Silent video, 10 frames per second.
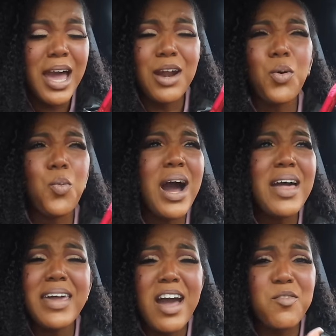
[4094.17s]
I don't know why
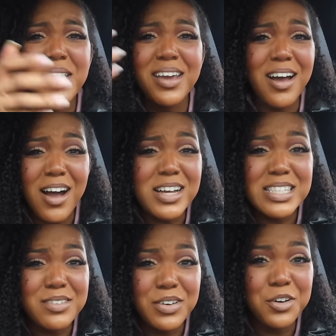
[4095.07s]
they have one in
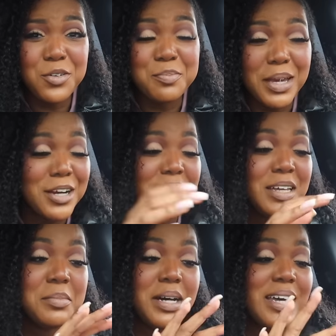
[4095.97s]
Coxseyville,
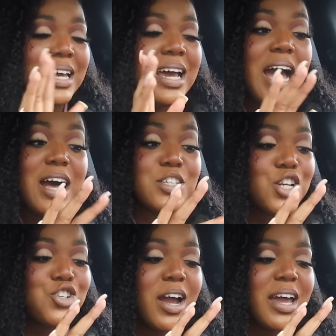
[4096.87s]
Maryland, but I was
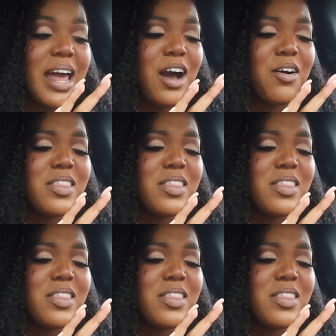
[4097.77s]
gonna try it out.